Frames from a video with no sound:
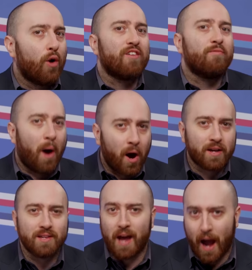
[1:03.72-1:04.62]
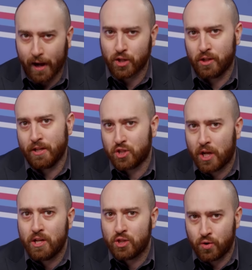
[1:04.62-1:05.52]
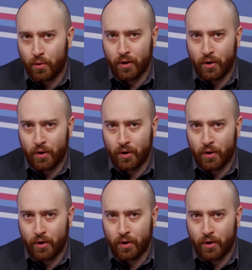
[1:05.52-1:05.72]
on if Punk has actually changed or